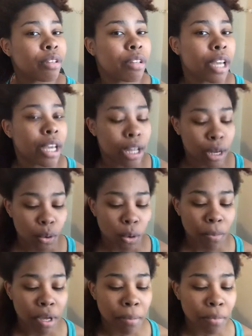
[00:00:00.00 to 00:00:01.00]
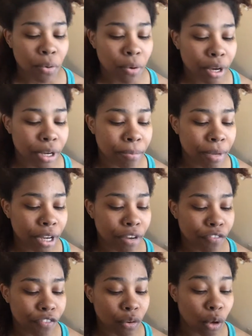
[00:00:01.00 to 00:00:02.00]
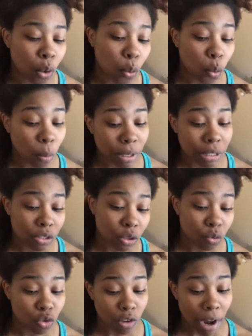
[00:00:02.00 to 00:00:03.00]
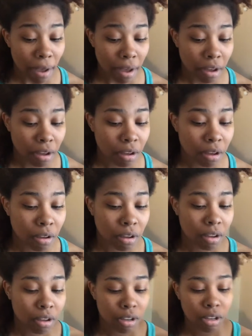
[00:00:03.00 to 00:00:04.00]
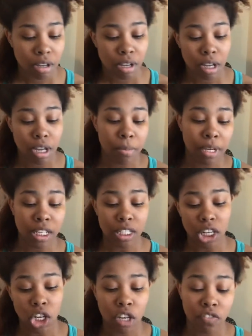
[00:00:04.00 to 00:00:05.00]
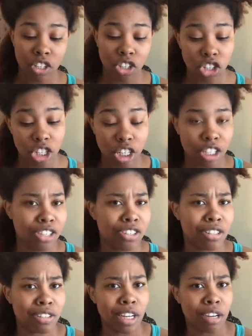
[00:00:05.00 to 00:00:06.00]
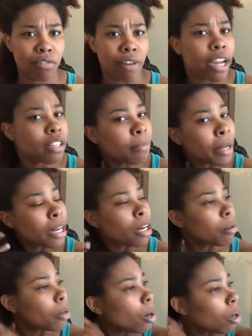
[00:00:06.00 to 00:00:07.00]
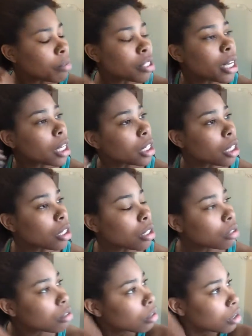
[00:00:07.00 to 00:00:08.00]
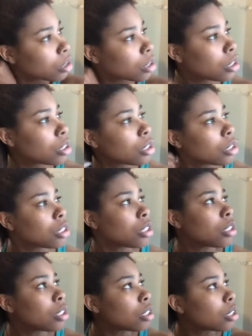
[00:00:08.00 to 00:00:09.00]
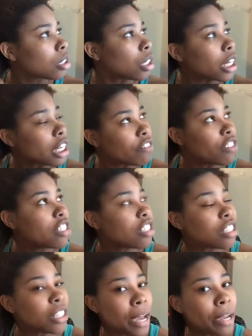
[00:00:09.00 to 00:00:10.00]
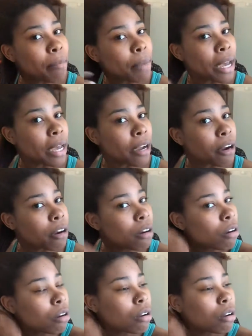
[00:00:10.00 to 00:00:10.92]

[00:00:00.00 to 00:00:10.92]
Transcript: Take a little bit more because my hair feel a little bit still dry, and because I love this shit is like cracked to my hair, y'all. I'm telling y'all, Like if this is not in my hair